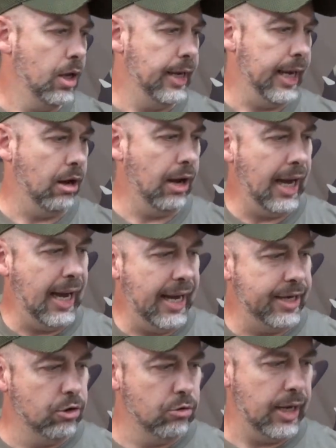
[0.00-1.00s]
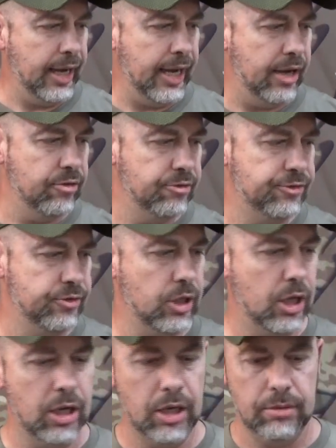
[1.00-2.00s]
Now, I don't have
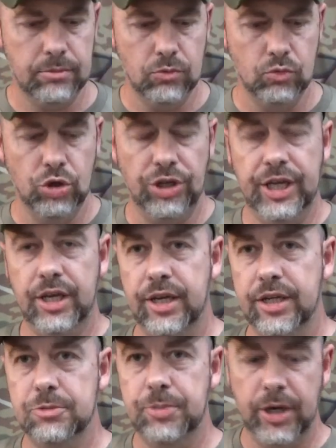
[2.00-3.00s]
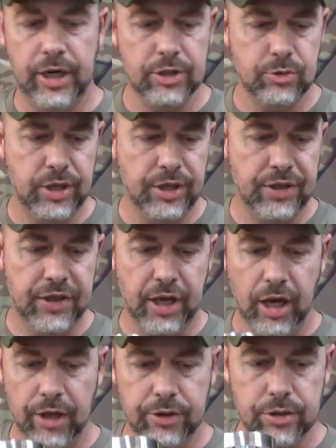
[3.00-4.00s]
really any experience with any of the
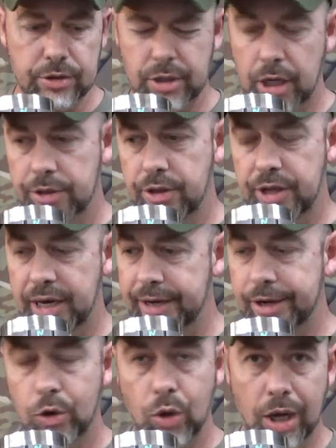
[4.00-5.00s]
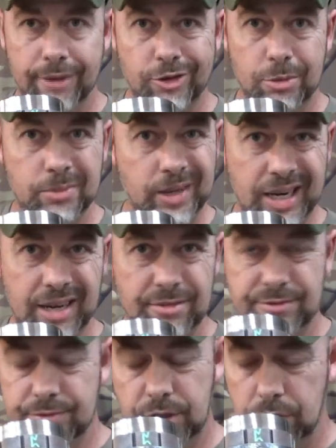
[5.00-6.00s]
others, other than I know of them and
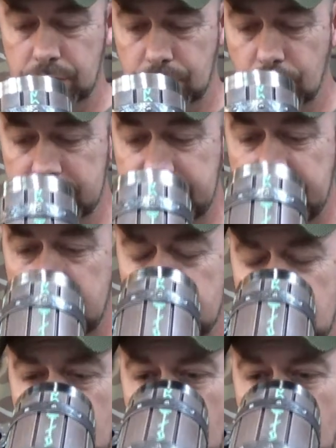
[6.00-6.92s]
I've looked at them.